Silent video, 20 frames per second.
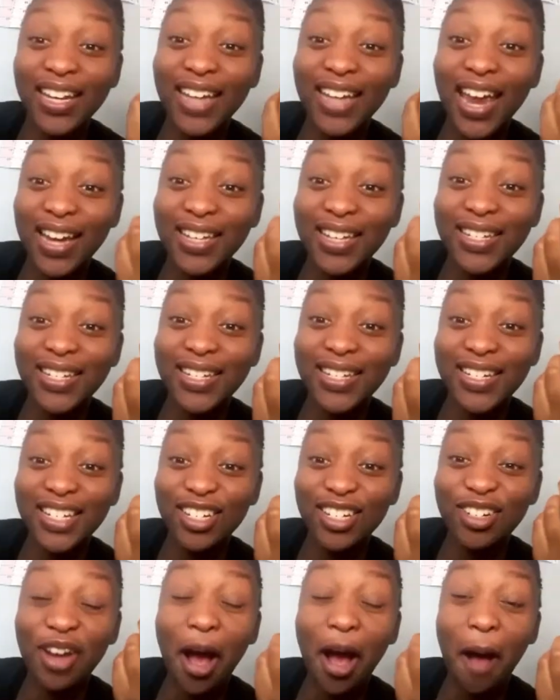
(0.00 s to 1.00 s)
actually,
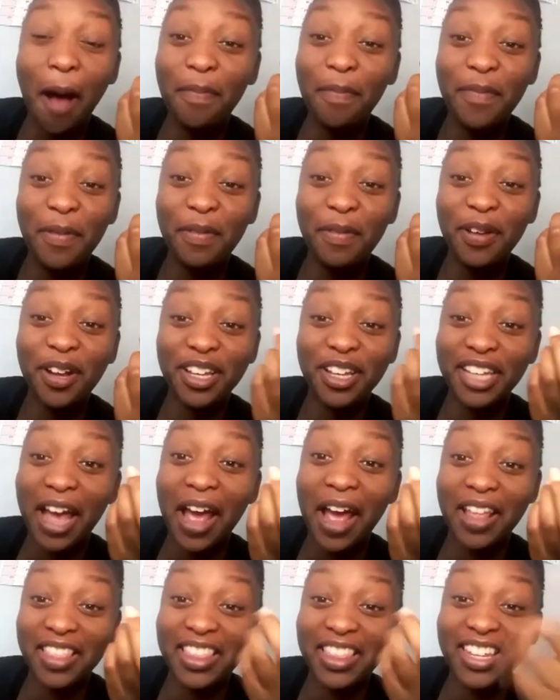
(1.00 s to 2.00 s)
you helped me because
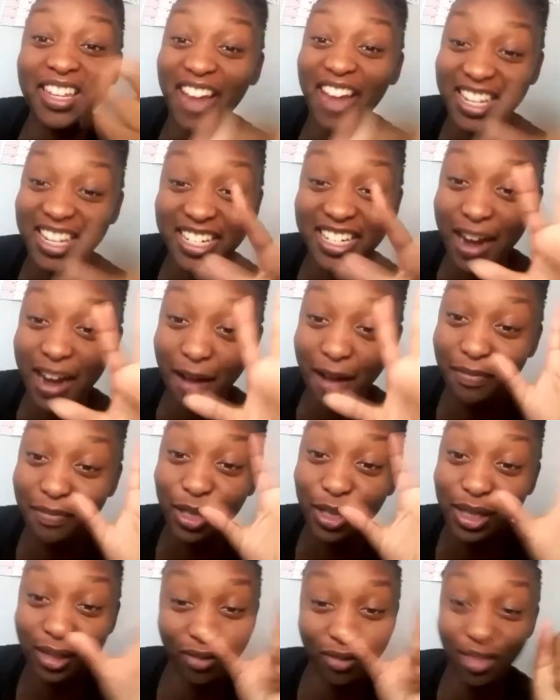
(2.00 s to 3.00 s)
you actually helped me
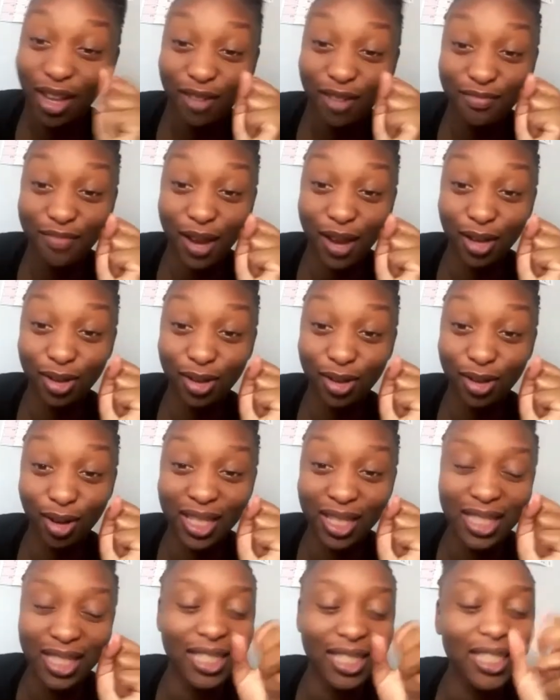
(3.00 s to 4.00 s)
sift out my
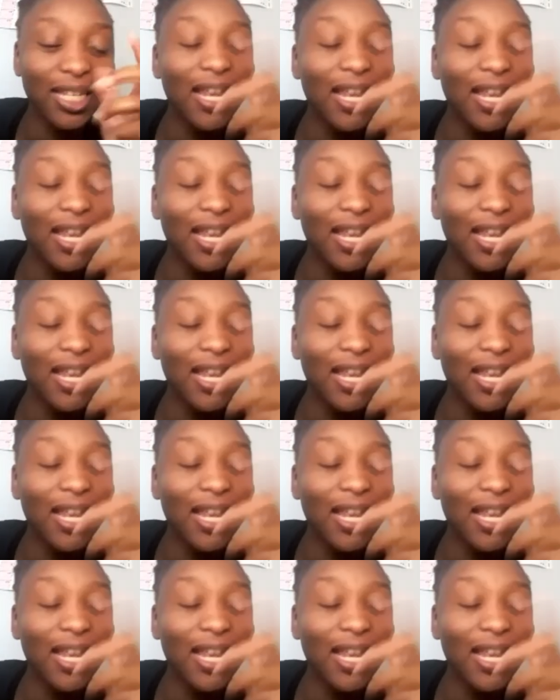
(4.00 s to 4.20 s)
choices.